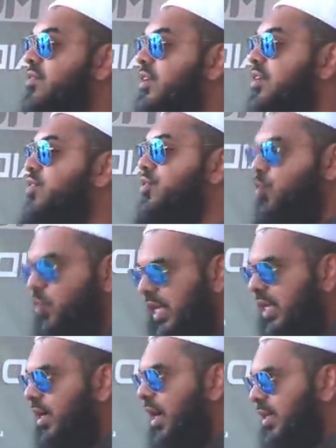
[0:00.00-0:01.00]
evidence is
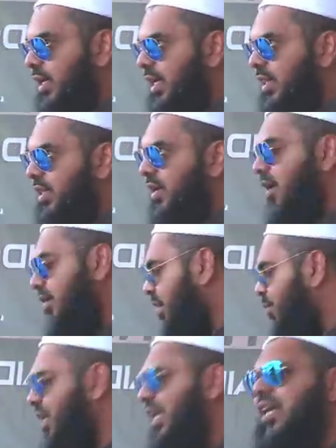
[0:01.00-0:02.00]
weak hadith, mm-hmm.
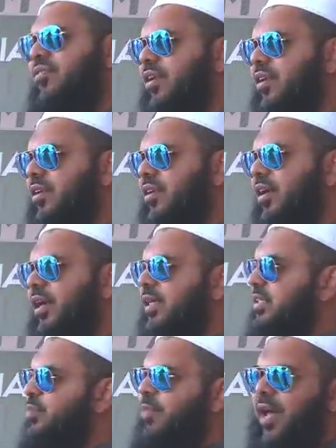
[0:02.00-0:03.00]
then we leave it.
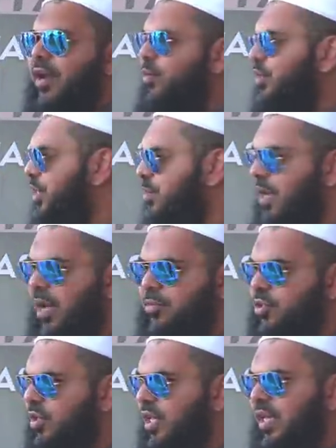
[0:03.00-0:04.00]
Doesn't matter which Imam
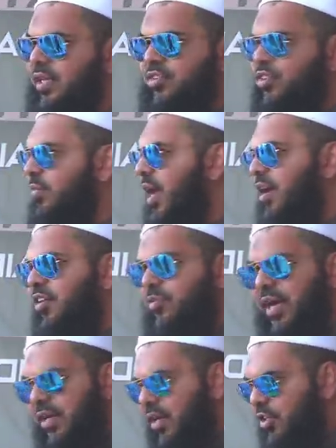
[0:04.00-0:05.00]
took it, doesn't matter if
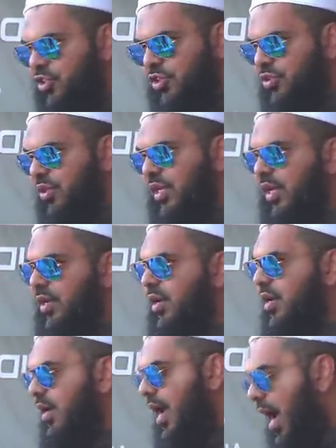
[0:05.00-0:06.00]
my culture took it.
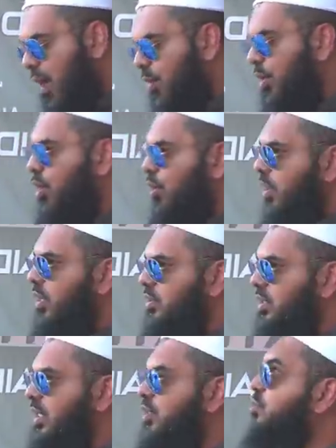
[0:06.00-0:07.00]
Our
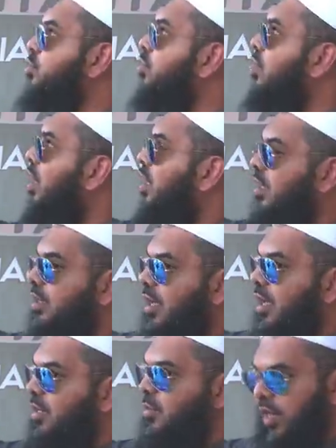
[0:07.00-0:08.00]
loyalty is to call
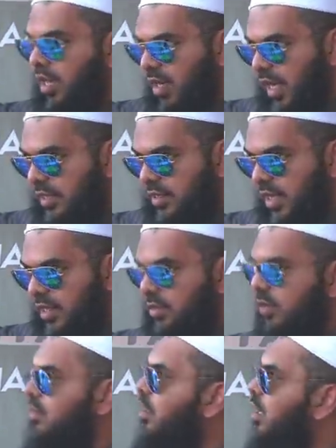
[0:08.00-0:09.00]
Allah, what Allah says,
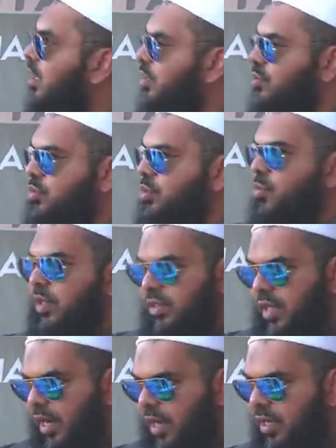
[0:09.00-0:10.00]
and call Rasul, what
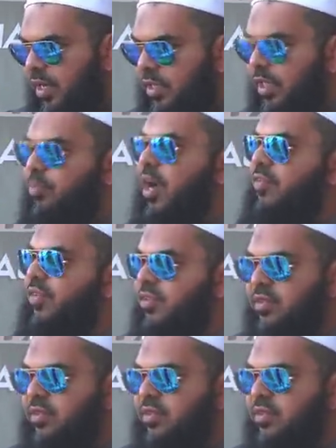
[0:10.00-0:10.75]
uh, the Prophet